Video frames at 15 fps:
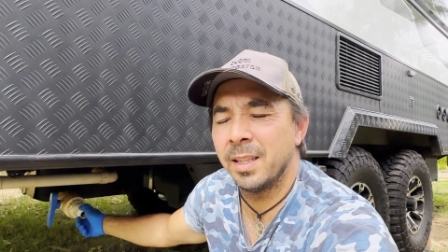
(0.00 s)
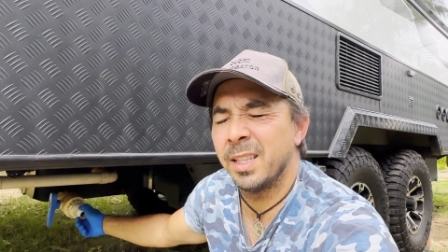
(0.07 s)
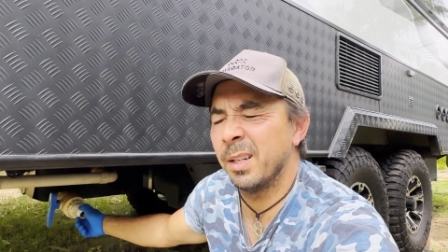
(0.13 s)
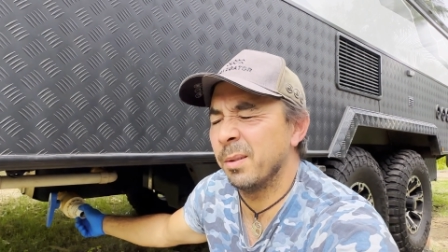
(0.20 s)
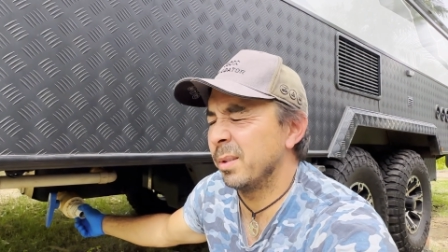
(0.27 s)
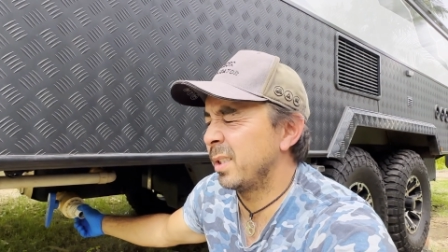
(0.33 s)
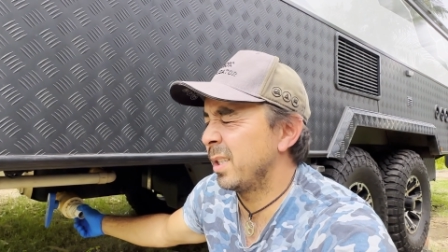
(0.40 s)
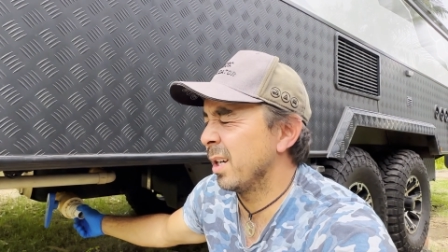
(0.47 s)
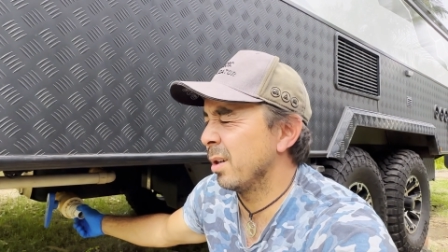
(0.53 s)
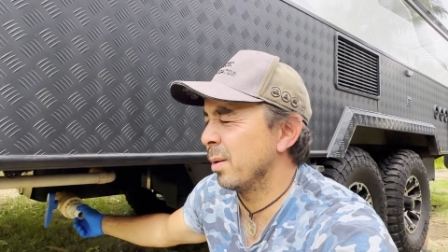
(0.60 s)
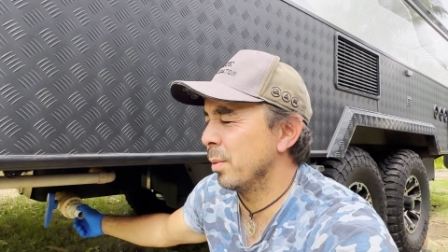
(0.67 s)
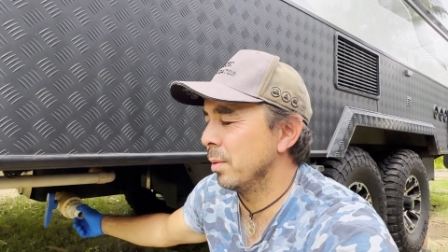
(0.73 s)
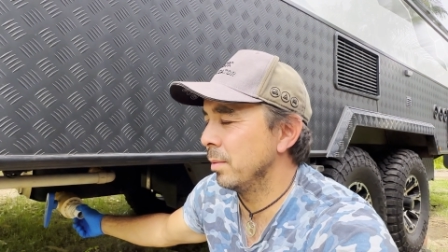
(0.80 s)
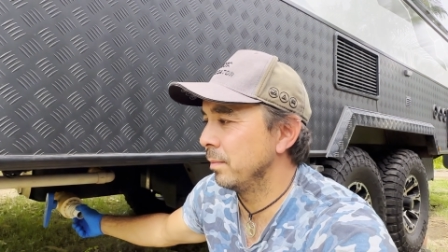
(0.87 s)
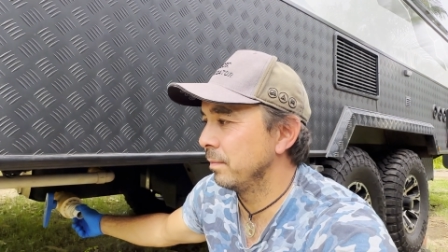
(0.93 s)
That was
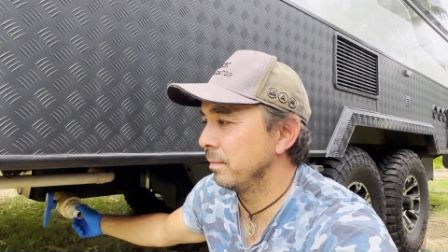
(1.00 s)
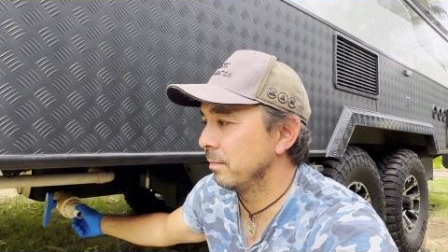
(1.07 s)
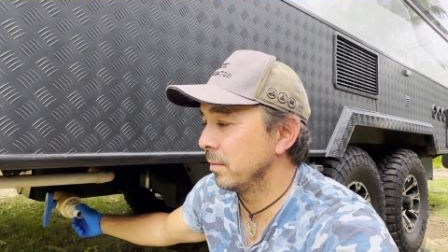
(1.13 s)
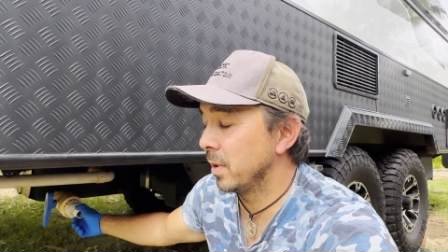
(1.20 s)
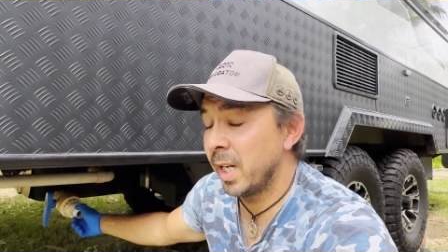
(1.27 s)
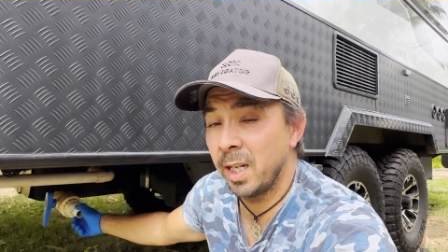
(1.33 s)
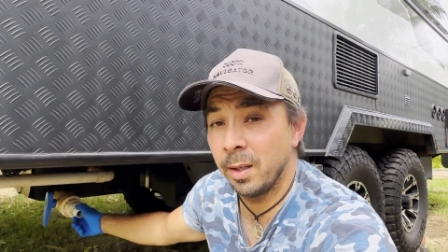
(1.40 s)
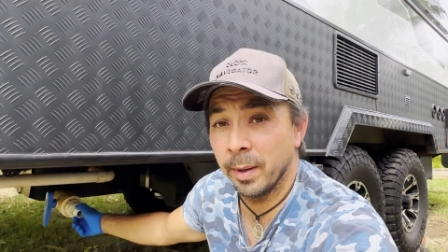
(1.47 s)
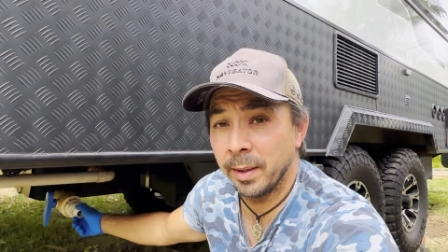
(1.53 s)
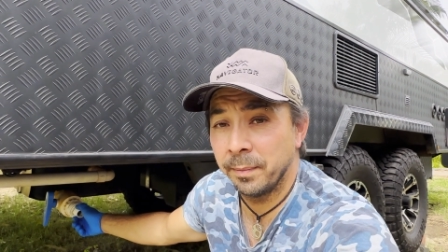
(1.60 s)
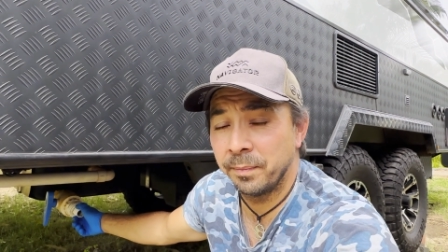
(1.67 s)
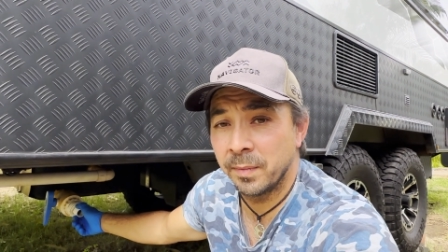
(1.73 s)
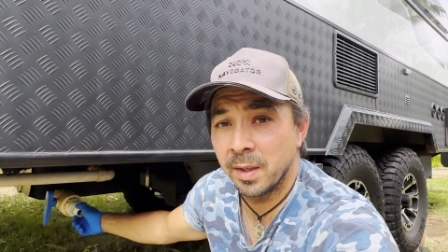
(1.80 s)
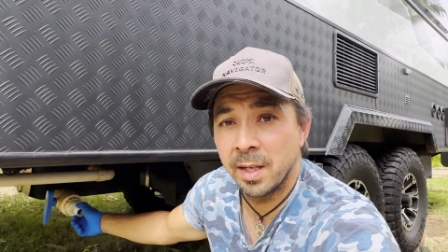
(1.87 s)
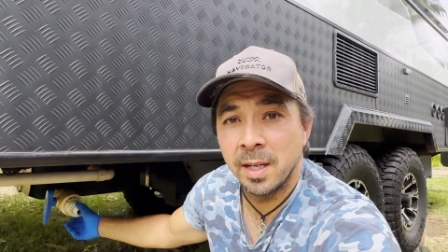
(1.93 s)
terrible. Anyway,
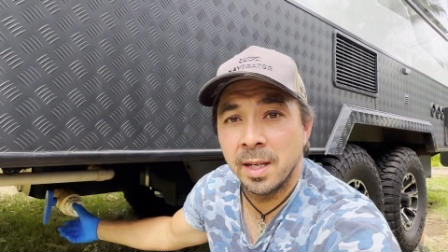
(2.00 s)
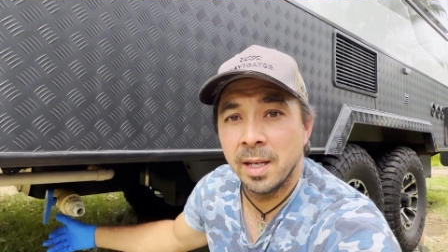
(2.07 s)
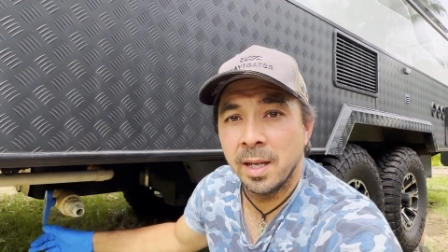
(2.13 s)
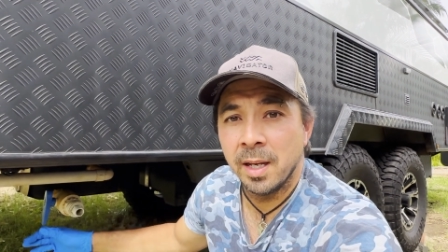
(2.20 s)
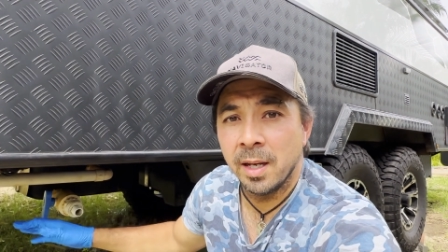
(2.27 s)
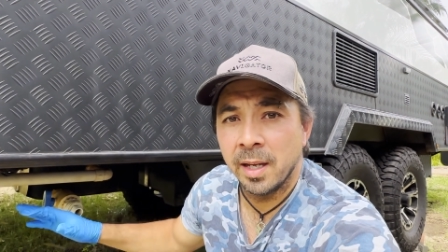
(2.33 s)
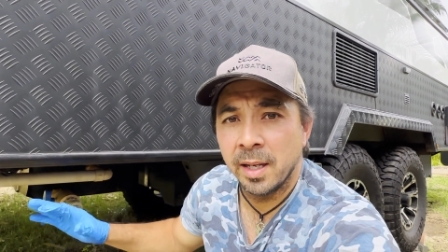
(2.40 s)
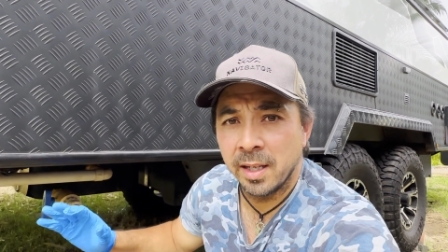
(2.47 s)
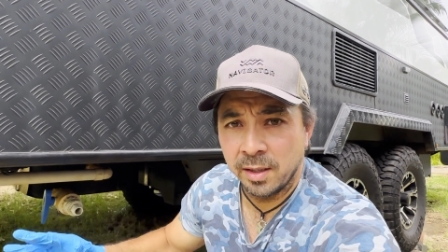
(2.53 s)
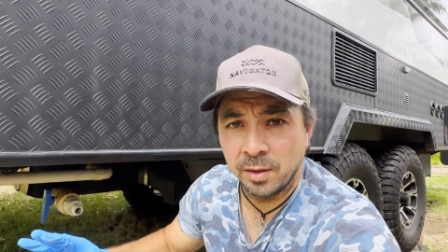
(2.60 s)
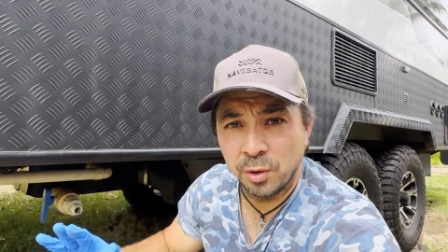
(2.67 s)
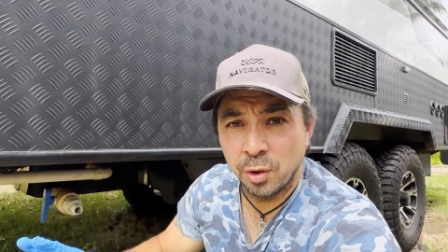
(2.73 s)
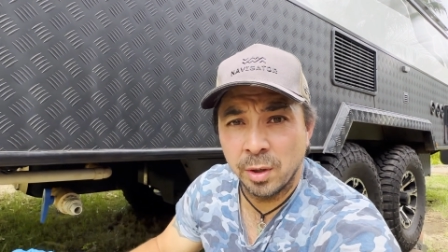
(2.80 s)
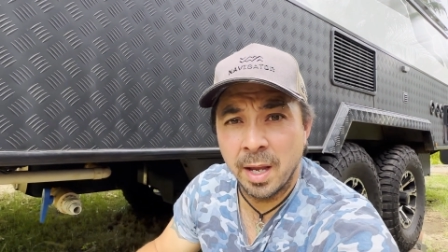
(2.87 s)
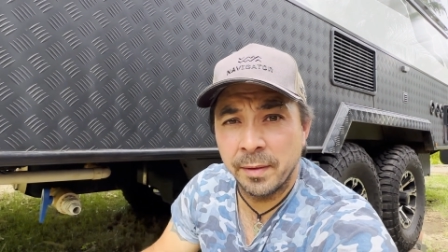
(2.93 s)

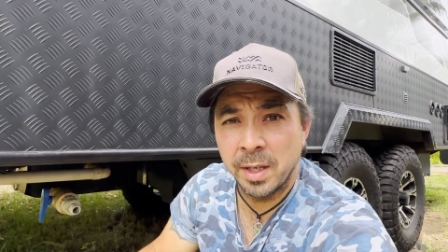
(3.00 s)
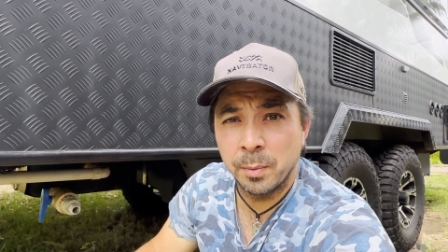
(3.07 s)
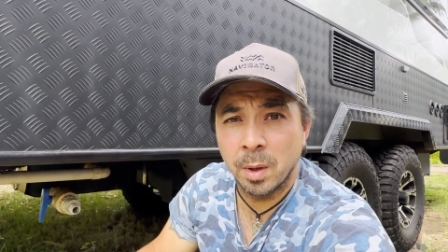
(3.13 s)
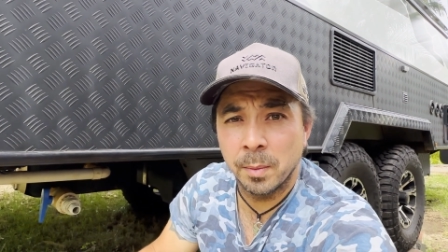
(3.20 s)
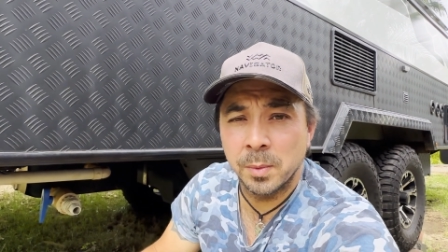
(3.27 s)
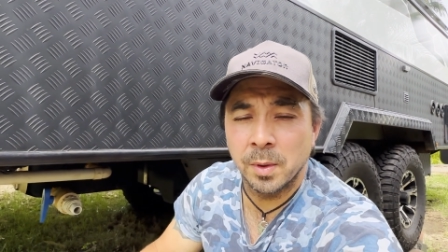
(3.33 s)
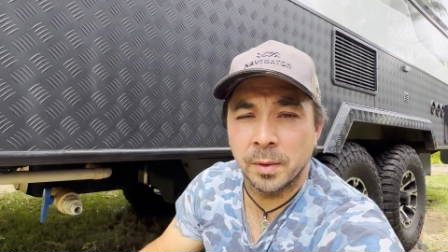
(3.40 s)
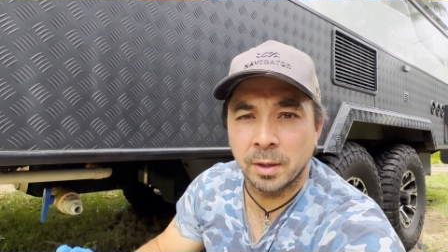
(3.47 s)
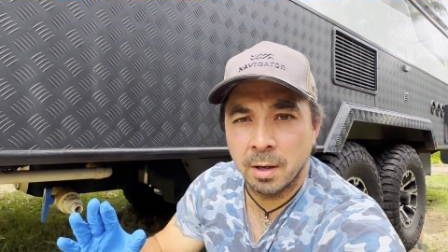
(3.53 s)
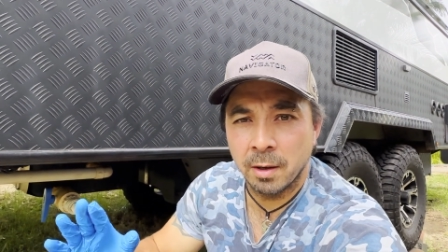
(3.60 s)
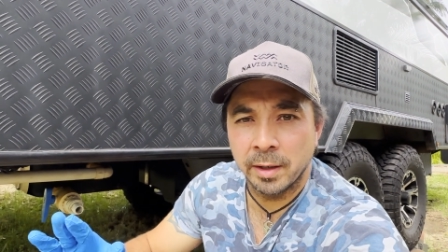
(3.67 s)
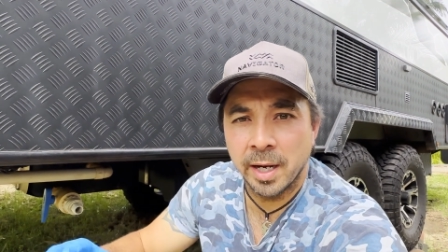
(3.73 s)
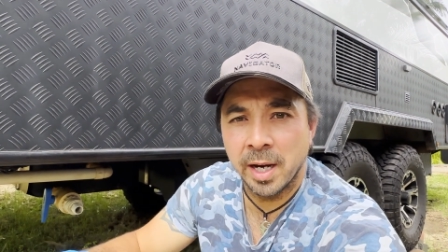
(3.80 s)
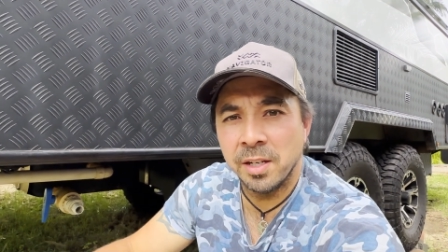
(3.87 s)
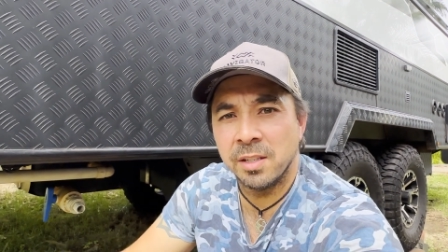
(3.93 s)
shouldn't have any problems on the
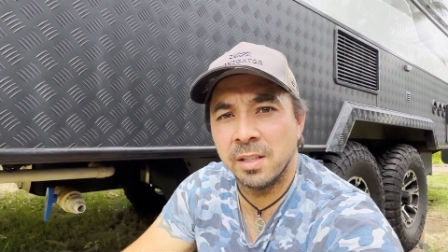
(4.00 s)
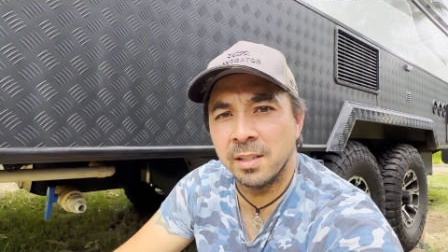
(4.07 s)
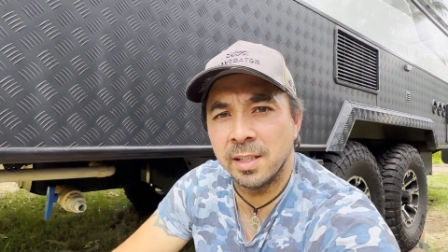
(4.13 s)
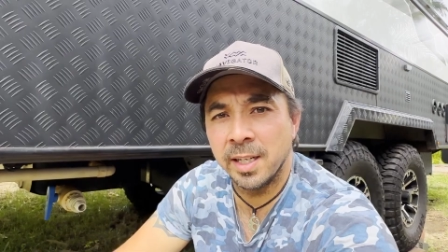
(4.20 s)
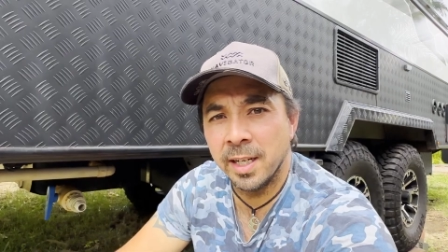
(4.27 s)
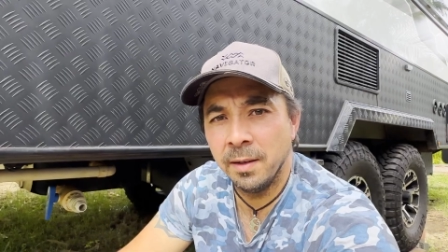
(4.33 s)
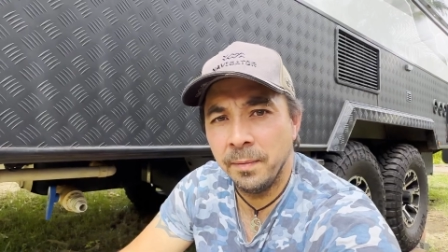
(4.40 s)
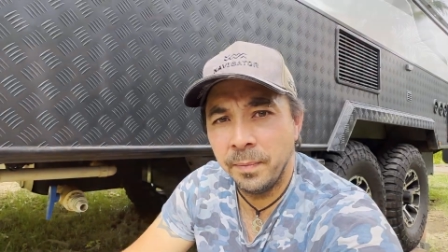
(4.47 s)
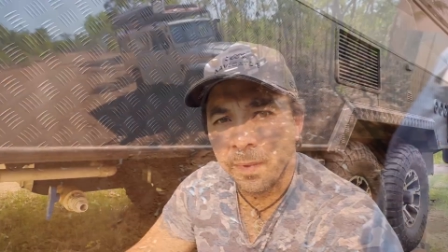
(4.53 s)
corrugations now.